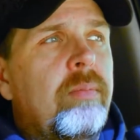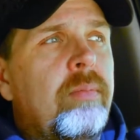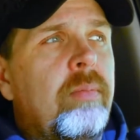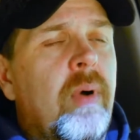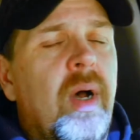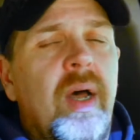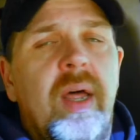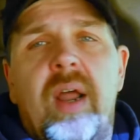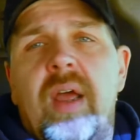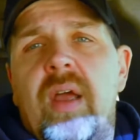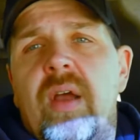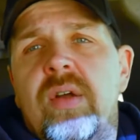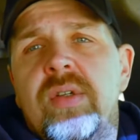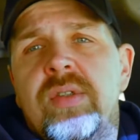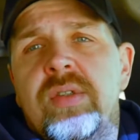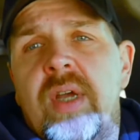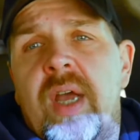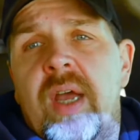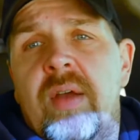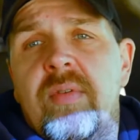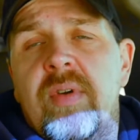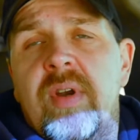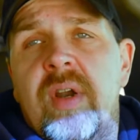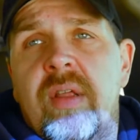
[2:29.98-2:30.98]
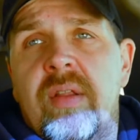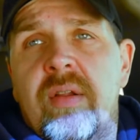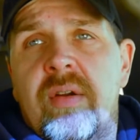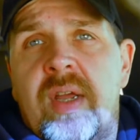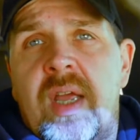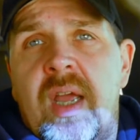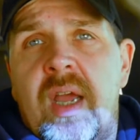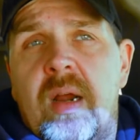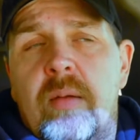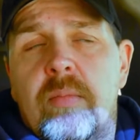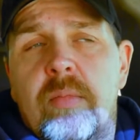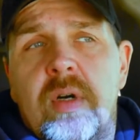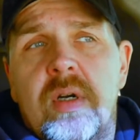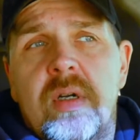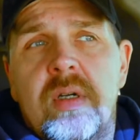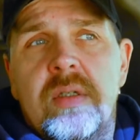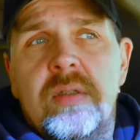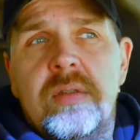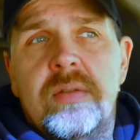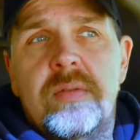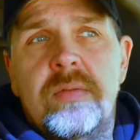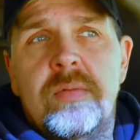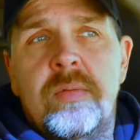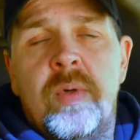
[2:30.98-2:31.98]
But I also have another camera,
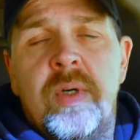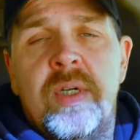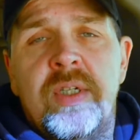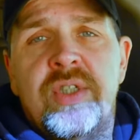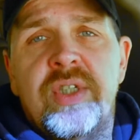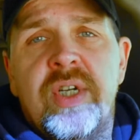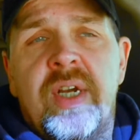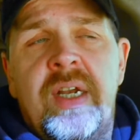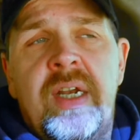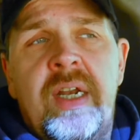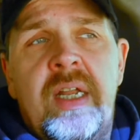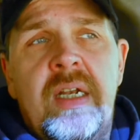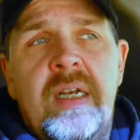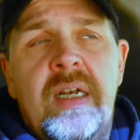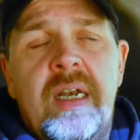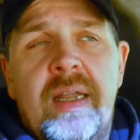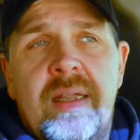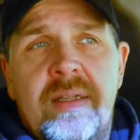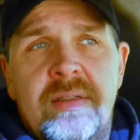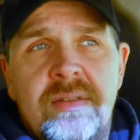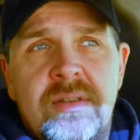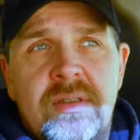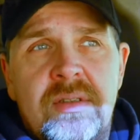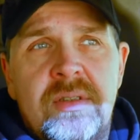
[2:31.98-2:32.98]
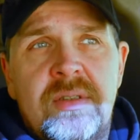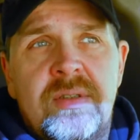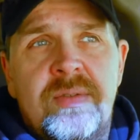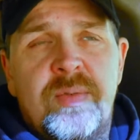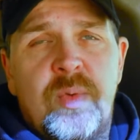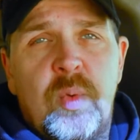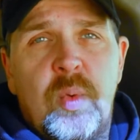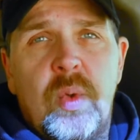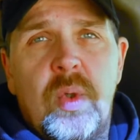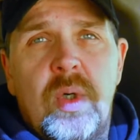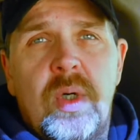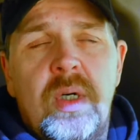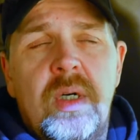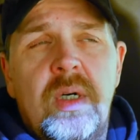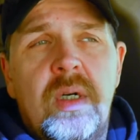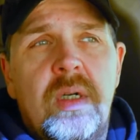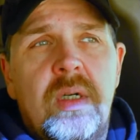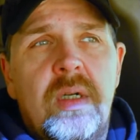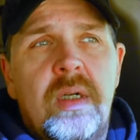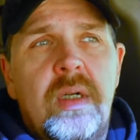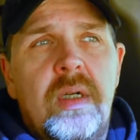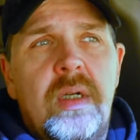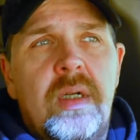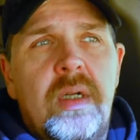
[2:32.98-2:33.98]
which I need lenses for.
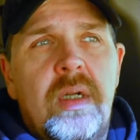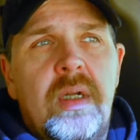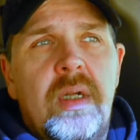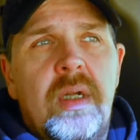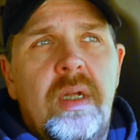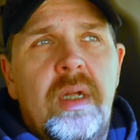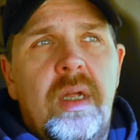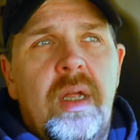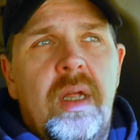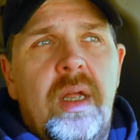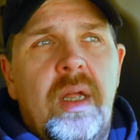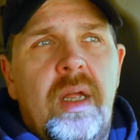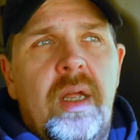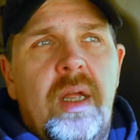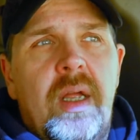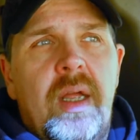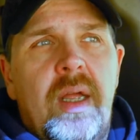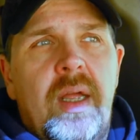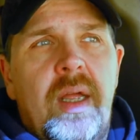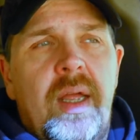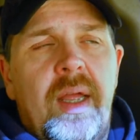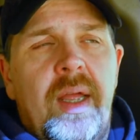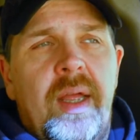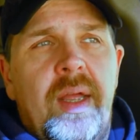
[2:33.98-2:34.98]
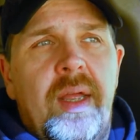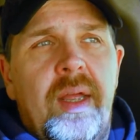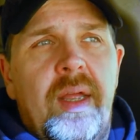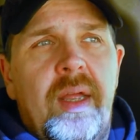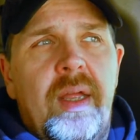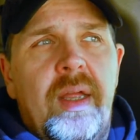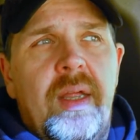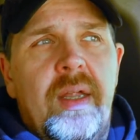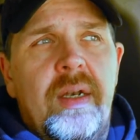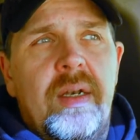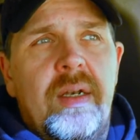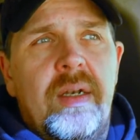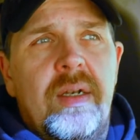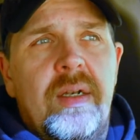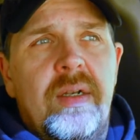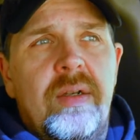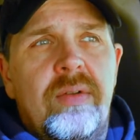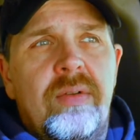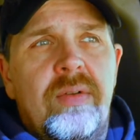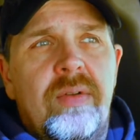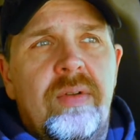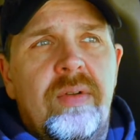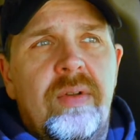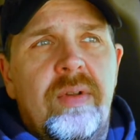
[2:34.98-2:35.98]

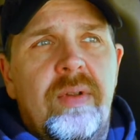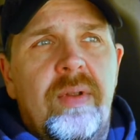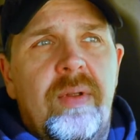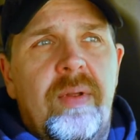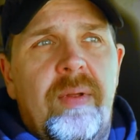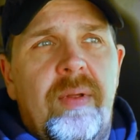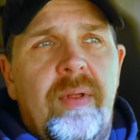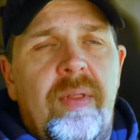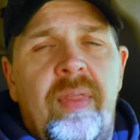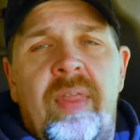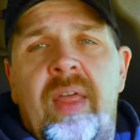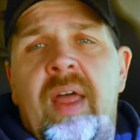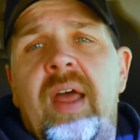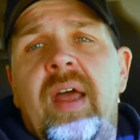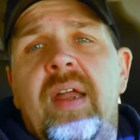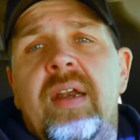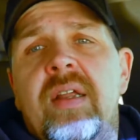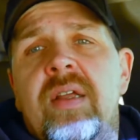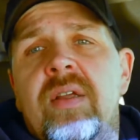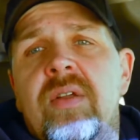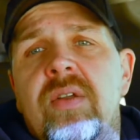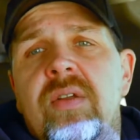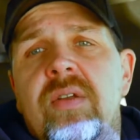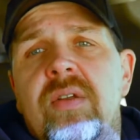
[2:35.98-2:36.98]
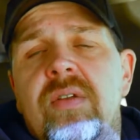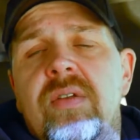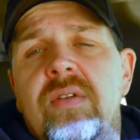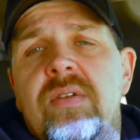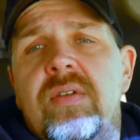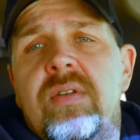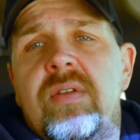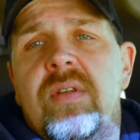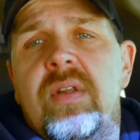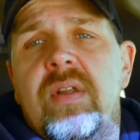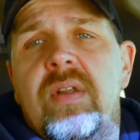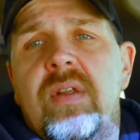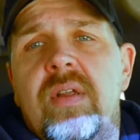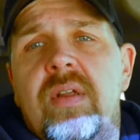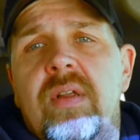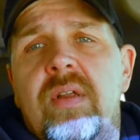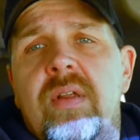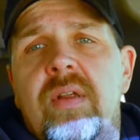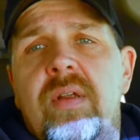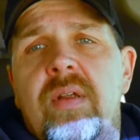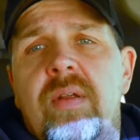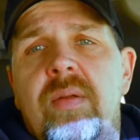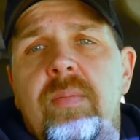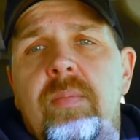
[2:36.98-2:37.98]
And that is
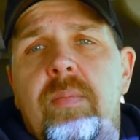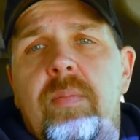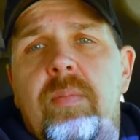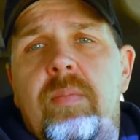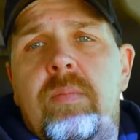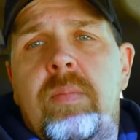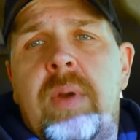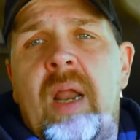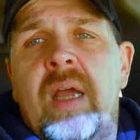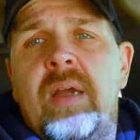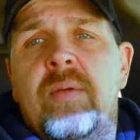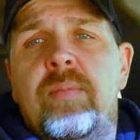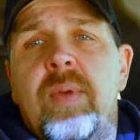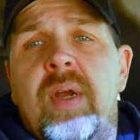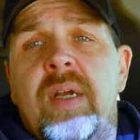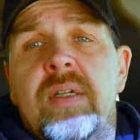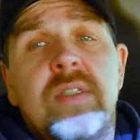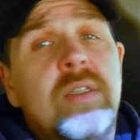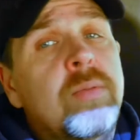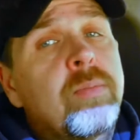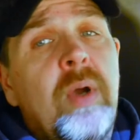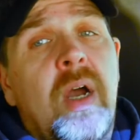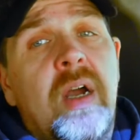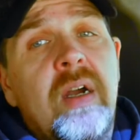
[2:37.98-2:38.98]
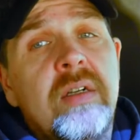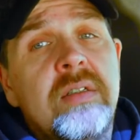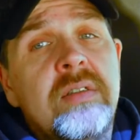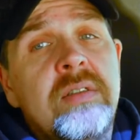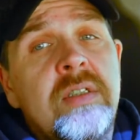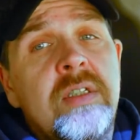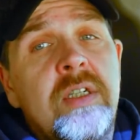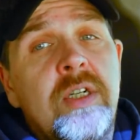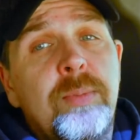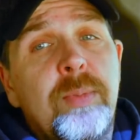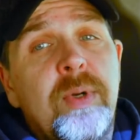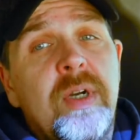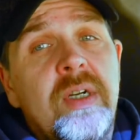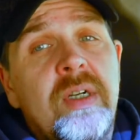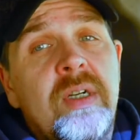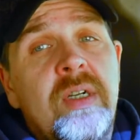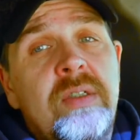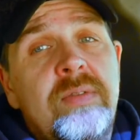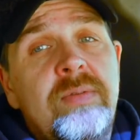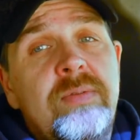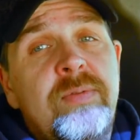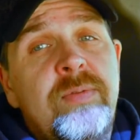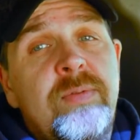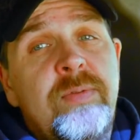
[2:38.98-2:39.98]
the Blackmagic Pocket Cinema
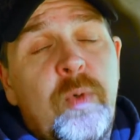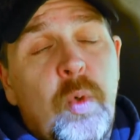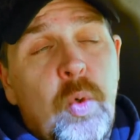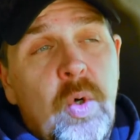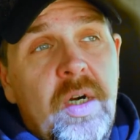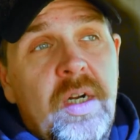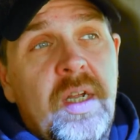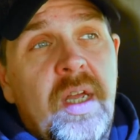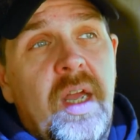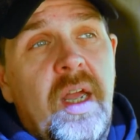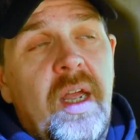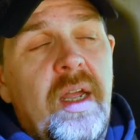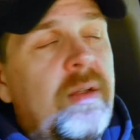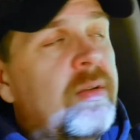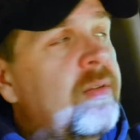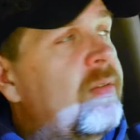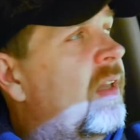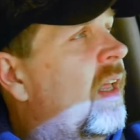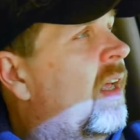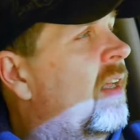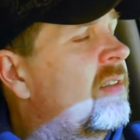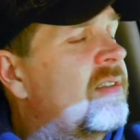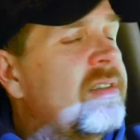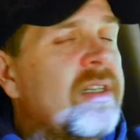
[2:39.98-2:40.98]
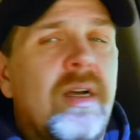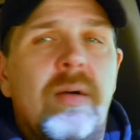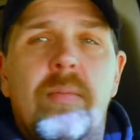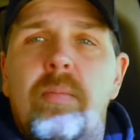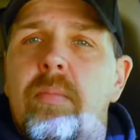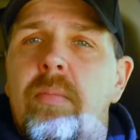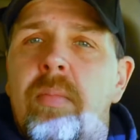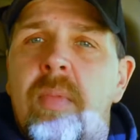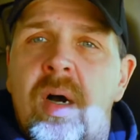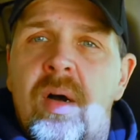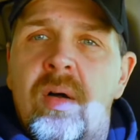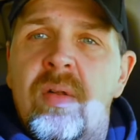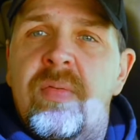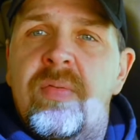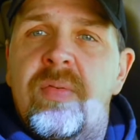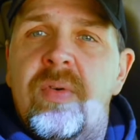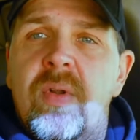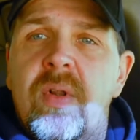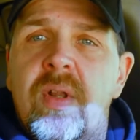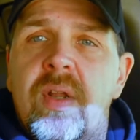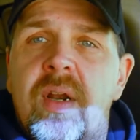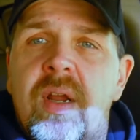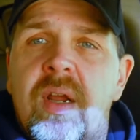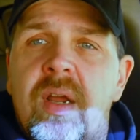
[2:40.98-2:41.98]
4K. That's a
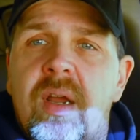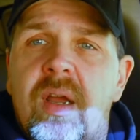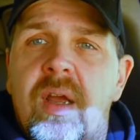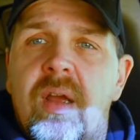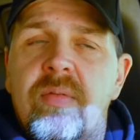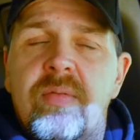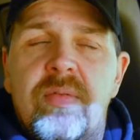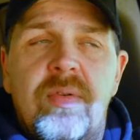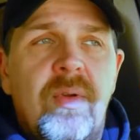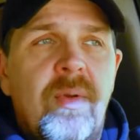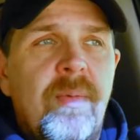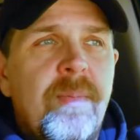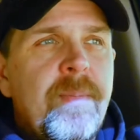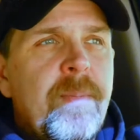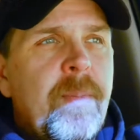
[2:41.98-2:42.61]
mouthful and a half.